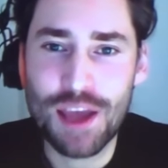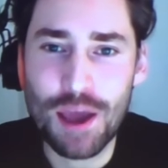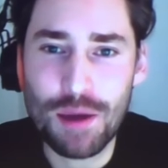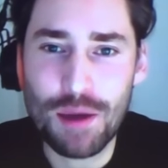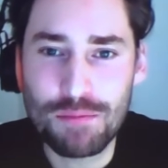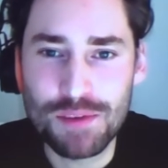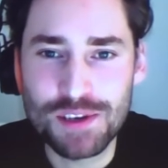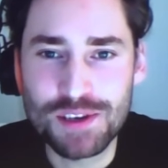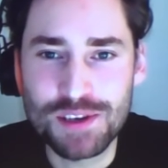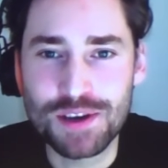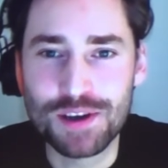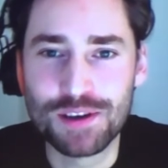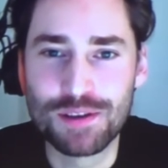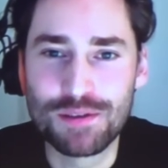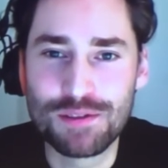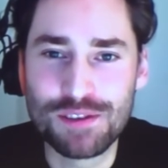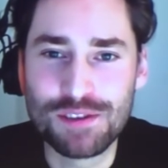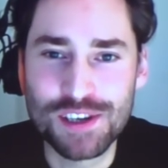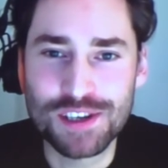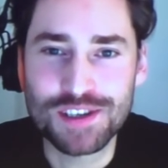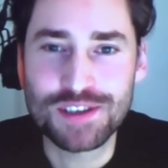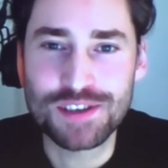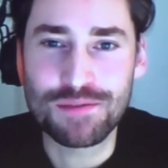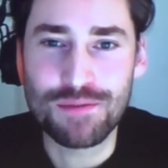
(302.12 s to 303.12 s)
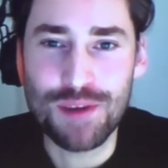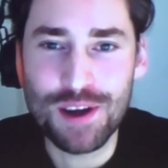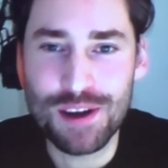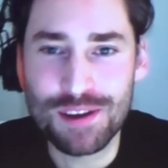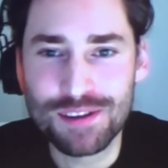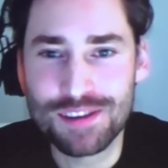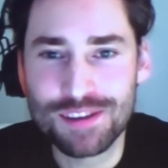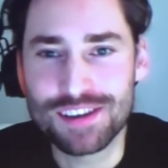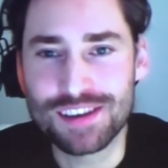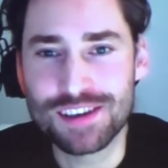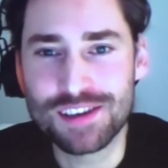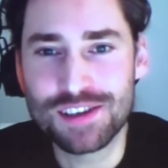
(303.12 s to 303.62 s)
episode or just around
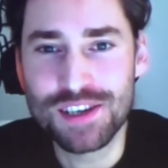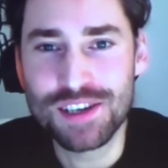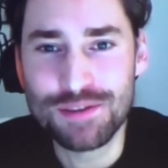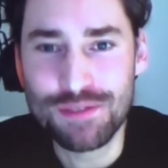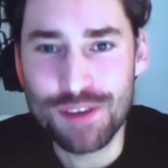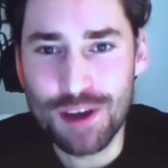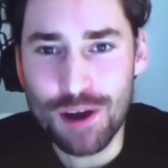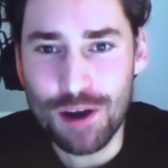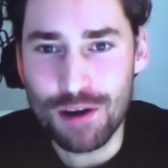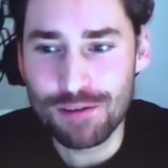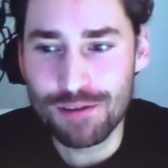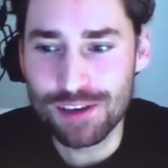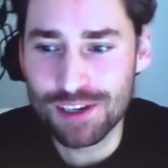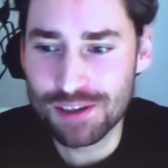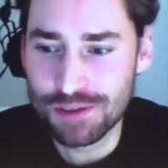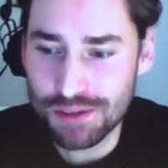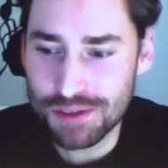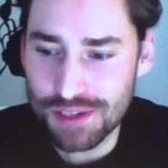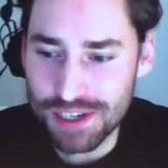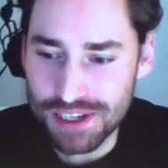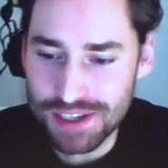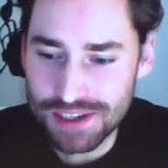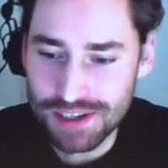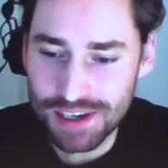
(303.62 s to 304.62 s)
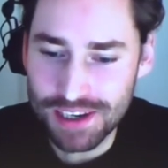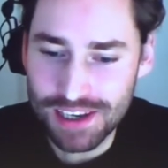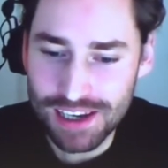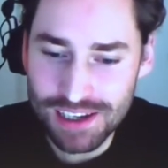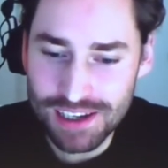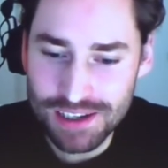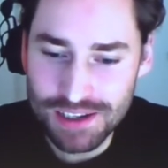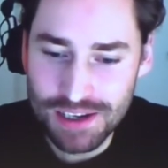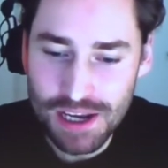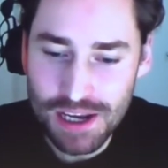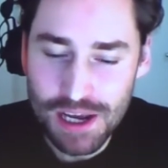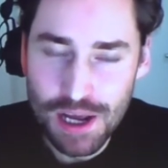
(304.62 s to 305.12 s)
achieving hiring success, I guess.
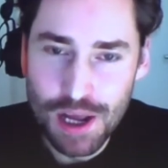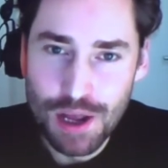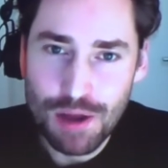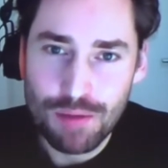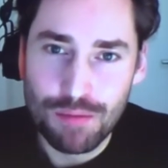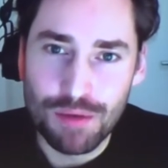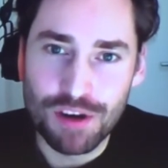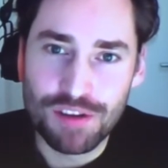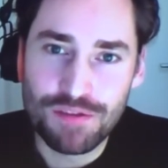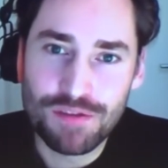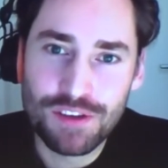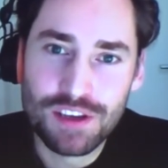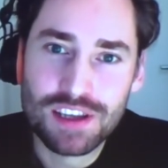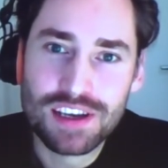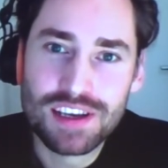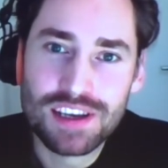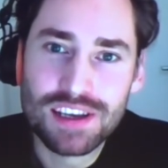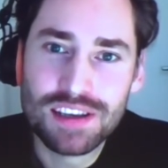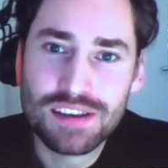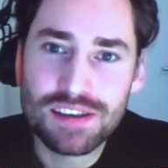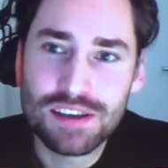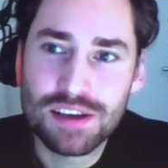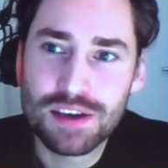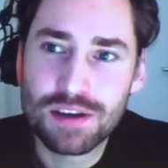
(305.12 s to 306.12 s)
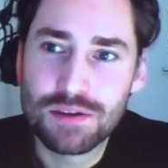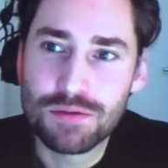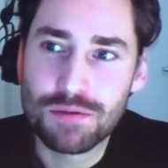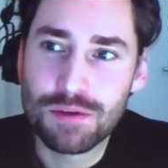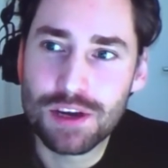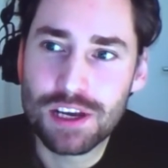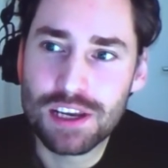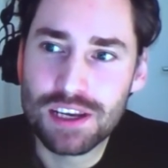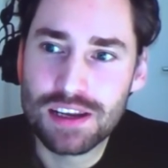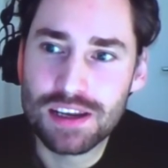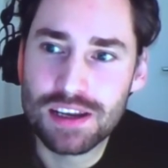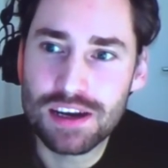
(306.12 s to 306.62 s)
But I think the key
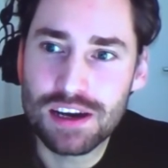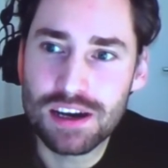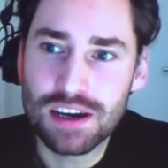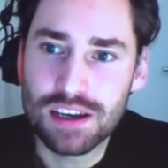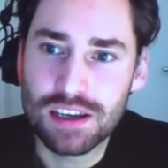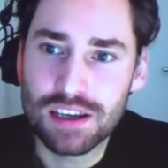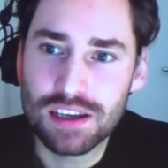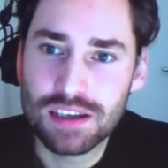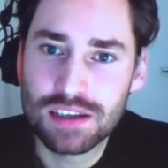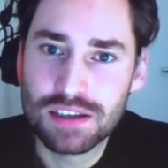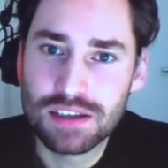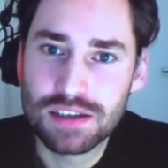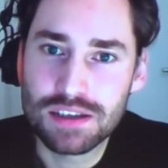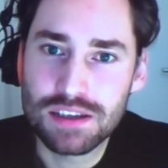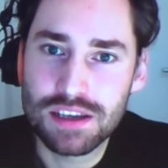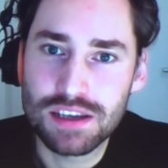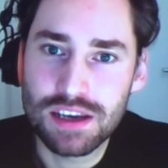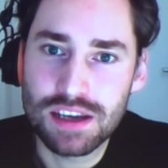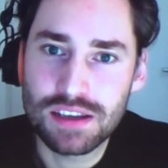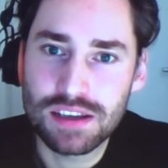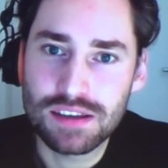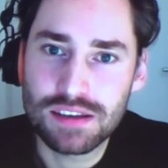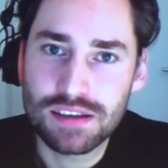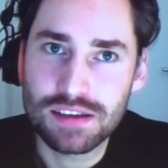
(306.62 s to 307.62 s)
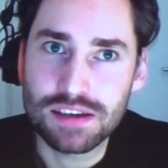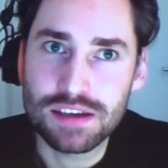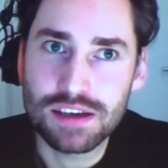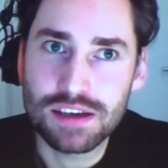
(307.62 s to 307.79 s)
takeaway there is that